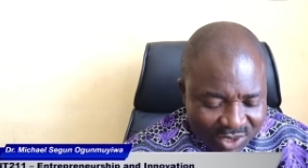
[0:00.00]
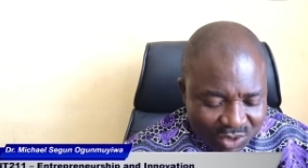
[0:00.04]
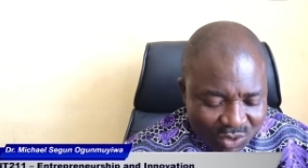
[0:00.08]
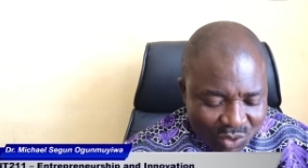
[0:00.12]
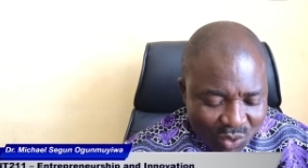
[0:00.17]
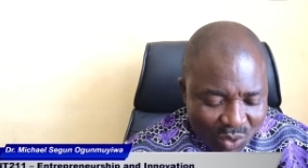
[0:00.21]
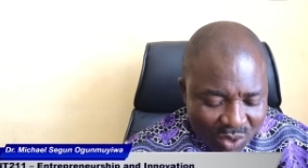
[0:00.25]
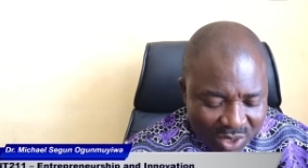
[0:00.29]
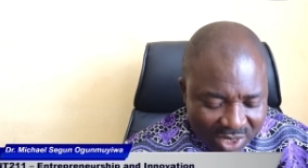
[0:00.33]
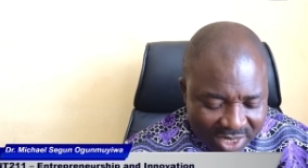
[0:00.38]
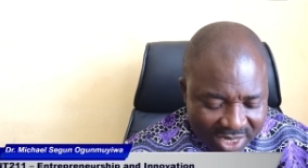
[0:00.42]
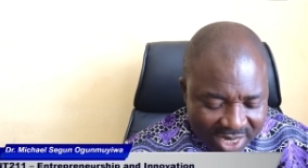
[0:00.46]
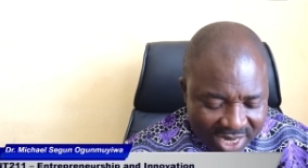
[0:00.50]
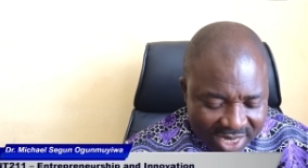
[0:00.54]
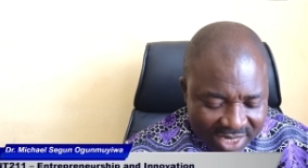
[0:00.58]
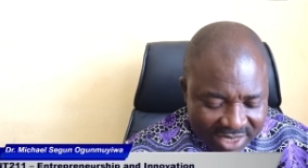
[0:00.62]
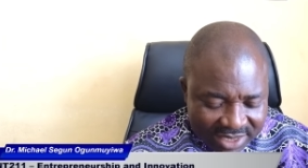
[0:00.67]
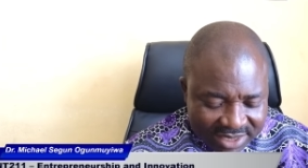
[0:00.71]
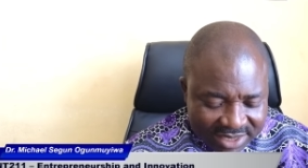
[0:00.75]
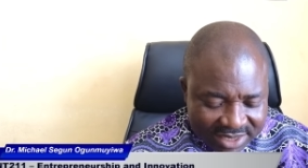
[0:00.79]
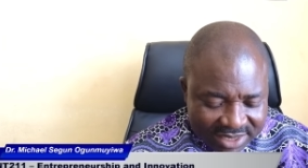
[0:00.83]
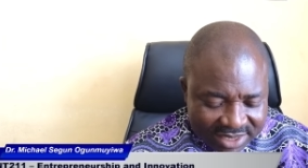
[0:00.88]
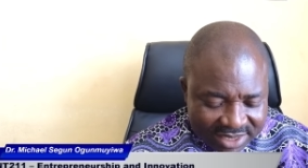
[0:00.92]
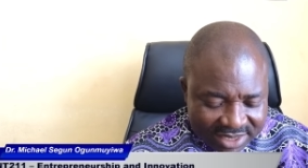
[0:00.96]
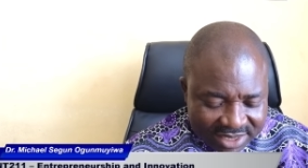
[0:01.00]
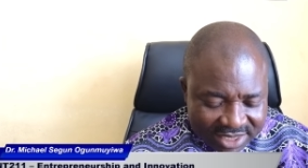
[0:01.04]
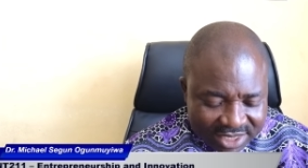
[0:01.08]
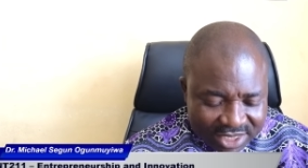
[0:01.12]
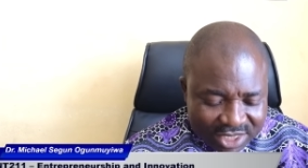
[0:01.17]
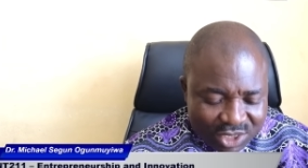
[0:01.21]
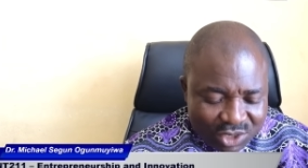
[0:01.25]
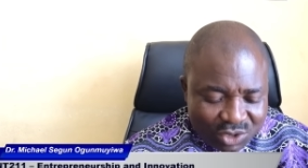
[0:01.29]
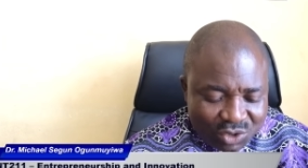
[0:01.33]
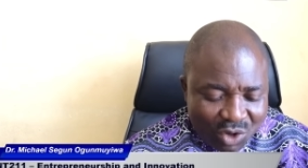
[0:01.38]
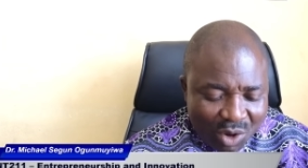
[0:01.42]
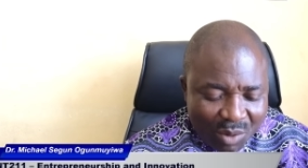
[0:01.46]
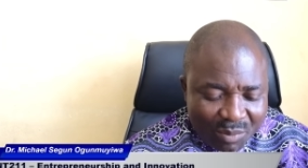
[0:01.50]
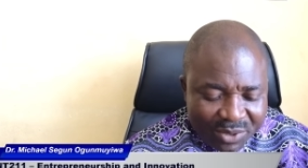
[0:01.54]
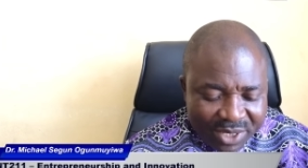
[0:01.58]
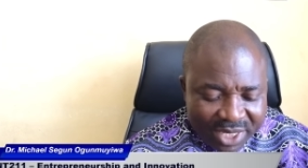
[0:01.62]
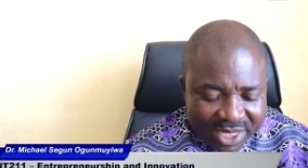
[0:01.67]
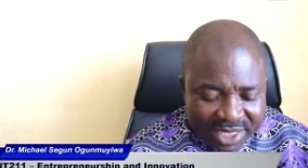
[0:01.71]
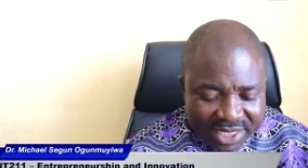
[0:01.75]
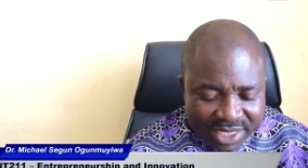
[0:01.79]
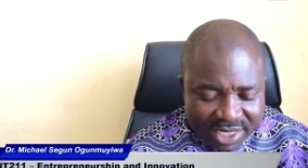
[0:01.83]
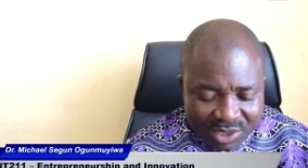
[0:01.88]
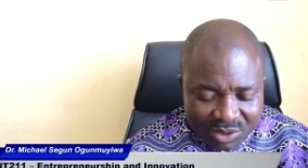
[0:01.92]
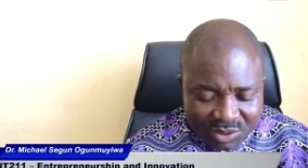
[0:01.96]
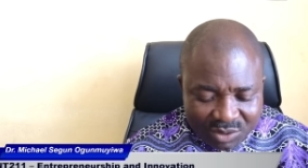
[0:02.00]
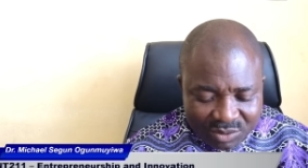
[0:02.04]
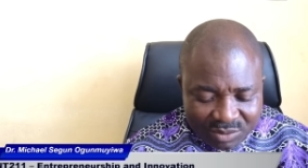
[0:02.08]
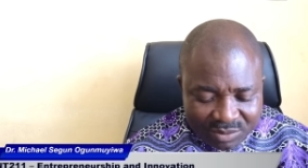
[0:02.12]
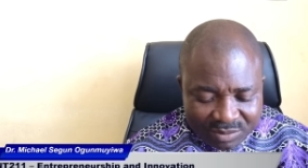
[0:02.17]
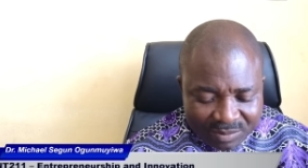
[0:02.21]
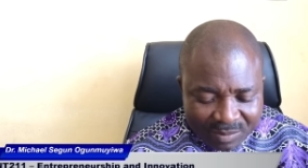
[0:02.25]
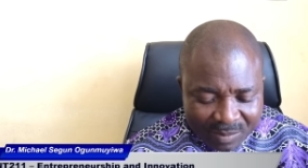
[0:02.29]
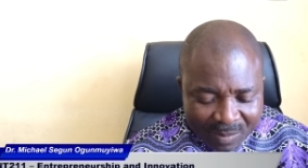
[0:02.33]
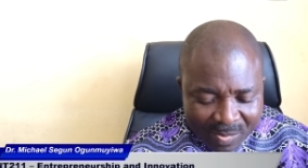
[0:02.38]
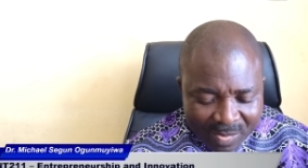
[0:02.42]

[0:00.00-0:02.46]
to create something new.